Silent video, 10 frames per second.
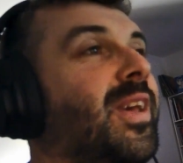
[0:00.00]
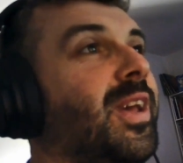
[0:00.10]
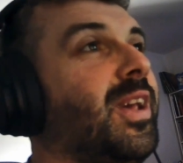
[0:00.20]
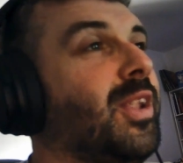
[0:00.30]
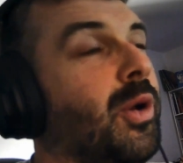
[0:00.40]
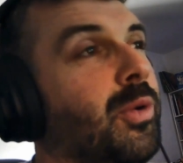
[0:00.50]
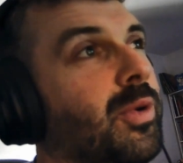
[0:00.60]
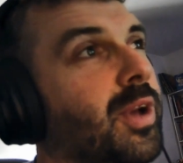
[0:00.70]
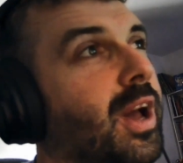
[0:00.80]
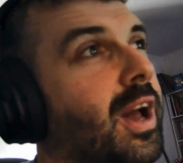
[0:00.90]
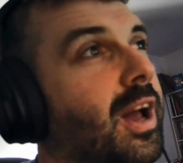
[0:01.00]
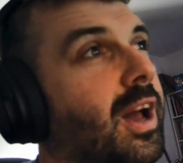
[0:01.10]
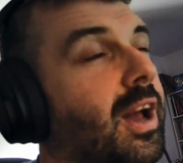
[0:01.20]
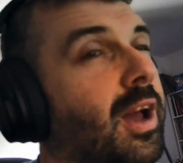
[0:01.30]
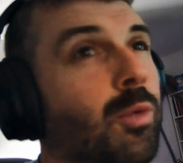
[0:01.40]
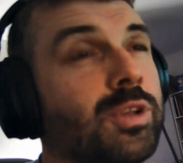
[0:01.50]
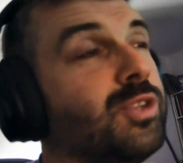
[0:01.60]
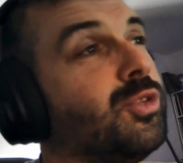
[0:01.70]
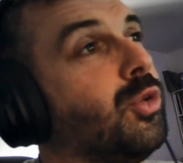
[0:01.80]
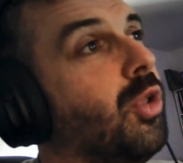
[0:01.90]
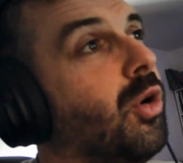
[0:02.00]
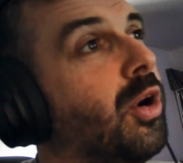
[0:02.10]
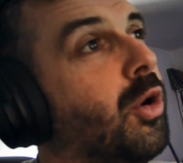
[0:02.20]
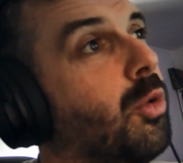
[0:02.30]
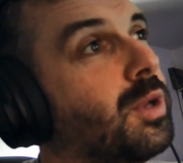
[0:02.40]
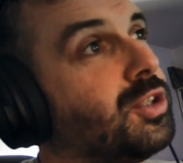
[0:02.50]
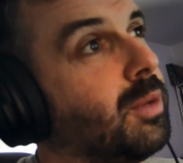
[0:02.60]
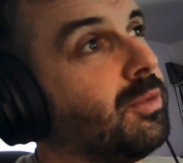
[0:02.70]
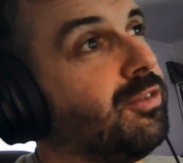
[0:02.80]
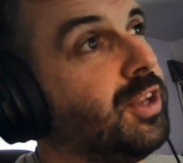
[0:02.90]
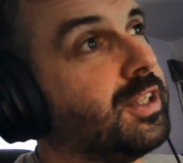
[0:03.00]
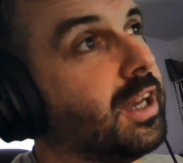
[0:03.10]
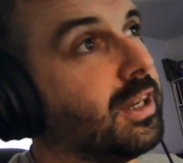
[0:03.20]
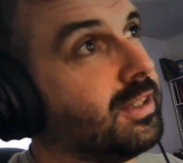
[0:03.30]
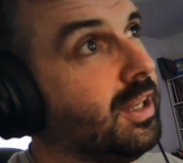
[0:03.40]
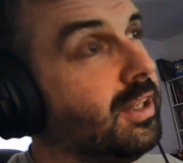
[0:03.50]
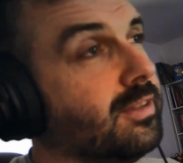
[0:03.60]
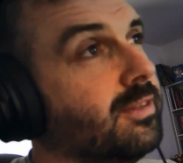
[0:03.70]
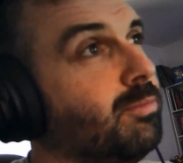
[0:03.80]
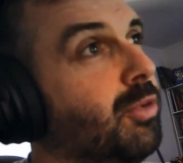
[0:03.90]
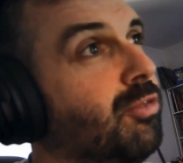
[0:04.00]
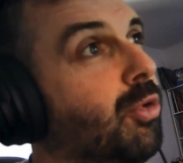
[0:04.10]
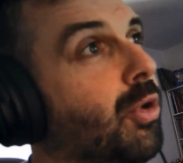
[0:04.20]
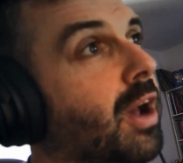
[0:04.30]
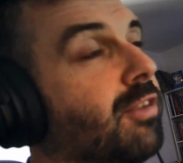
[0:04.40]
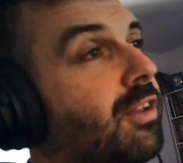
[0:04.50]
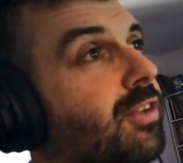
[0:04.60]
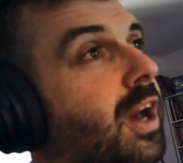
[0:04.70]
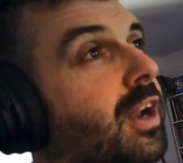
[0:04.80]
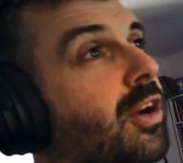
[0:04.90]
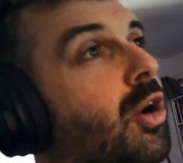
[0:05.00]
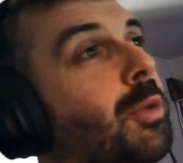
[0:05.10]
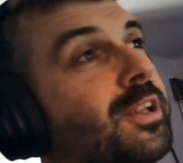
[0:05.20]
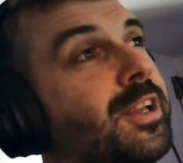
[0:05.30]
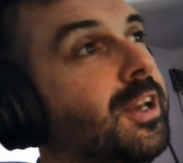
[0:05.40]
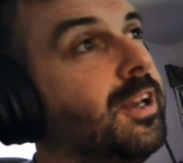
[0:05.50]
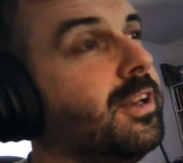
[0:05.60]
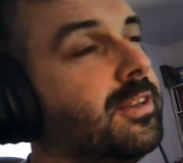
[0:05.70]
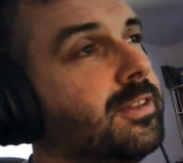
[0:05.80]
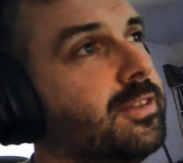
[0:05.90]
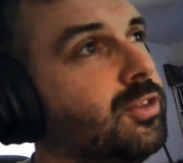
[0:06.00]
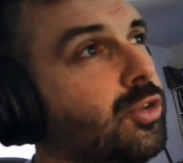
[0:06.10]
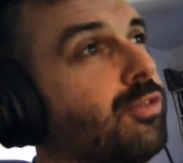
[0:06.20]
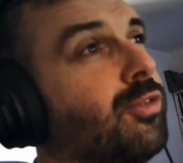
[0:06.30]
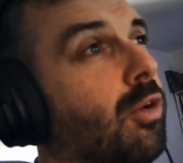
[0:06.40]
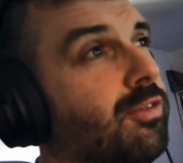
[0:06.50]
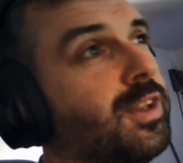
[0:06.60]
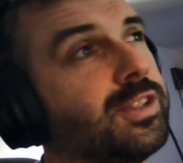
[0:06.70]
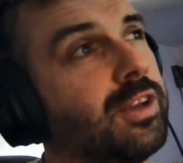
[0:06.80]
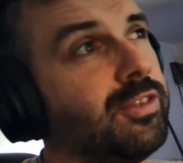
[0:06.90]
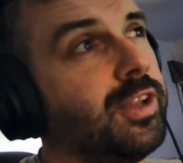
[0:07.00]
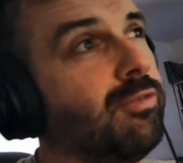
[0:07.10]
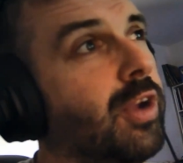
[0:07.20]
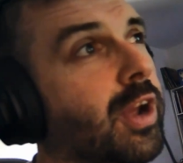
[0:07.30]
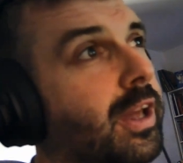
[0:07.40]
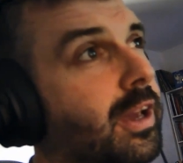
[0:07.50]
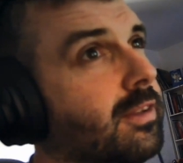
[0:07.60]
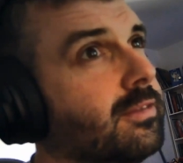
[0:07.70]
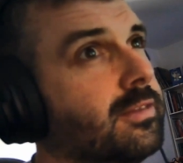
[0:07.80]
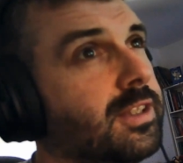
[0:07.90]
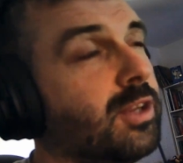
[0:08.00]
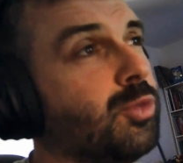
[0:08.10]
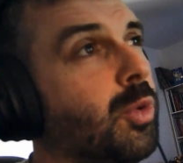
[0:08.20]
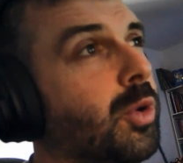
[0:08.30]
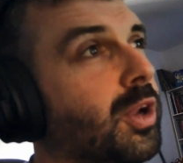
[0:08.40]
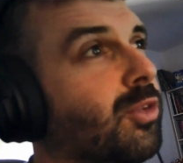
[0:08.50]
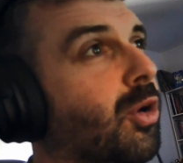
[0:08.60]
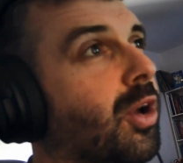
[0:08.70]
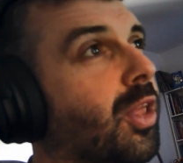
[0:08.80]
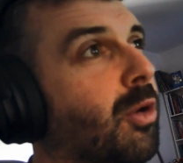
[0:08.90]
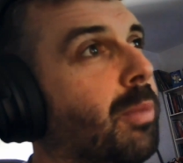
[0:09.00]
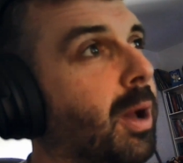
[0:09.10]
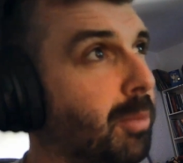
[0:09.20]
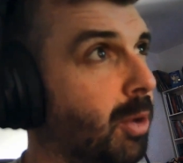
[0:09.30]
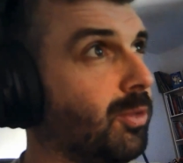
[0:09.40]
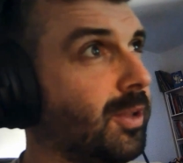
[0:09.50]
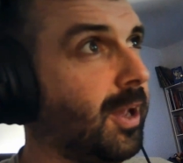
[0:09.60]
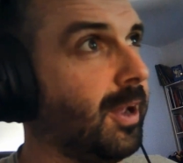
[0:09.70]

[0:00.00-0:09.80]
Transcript: Now, it wasn't too long ago we shipped v16. Before I've even had a cup of tea, you've got v17 ready. Is this what we're going to talk a little bit about today?